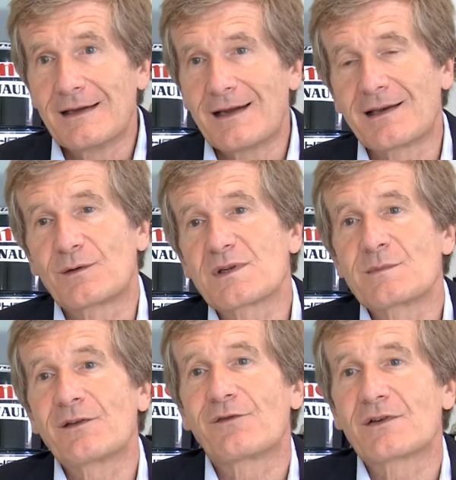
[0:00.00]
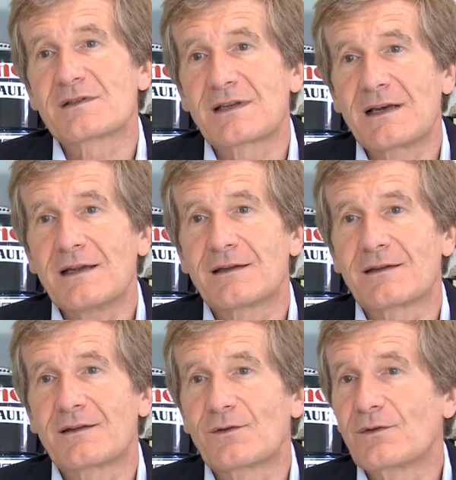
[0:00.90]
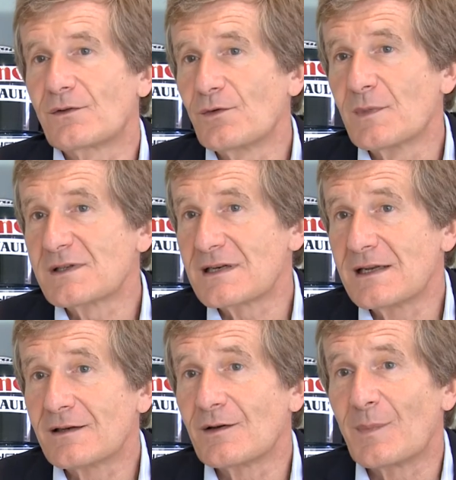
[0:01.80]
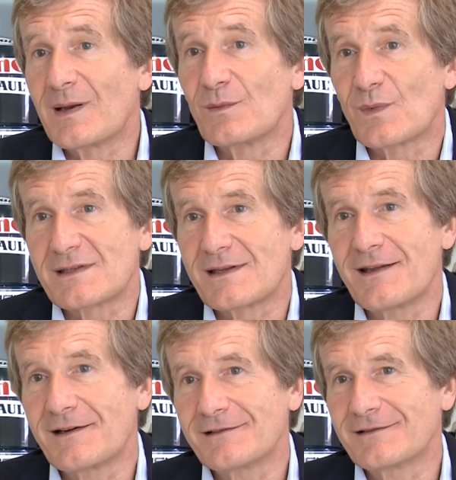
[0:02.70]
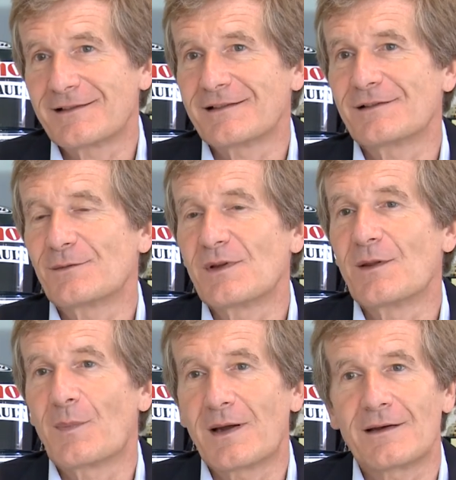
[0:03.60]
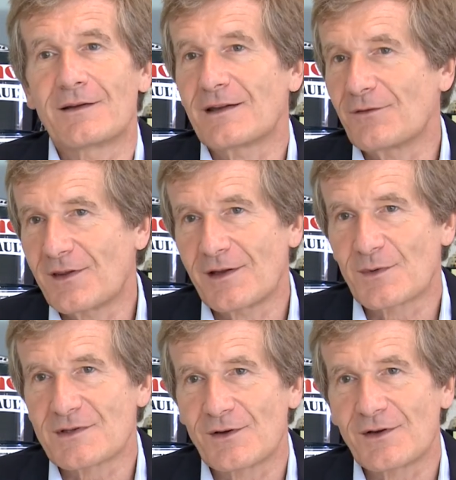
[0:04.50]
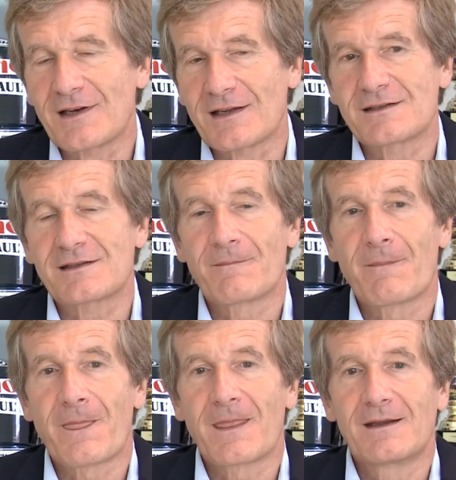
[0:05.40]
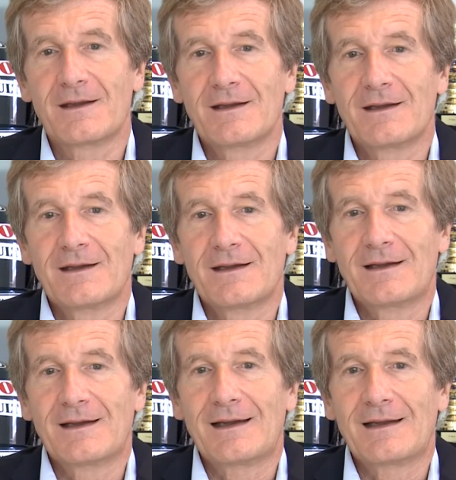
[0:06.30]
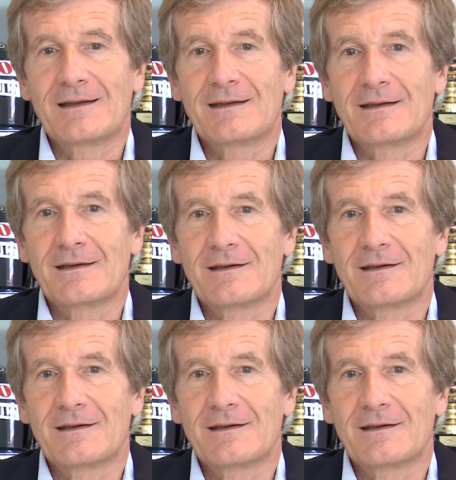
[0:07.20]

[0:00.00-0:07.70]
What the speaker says: And that was my first client. 2 months later, the plane was there with the pilot, everything was organized. And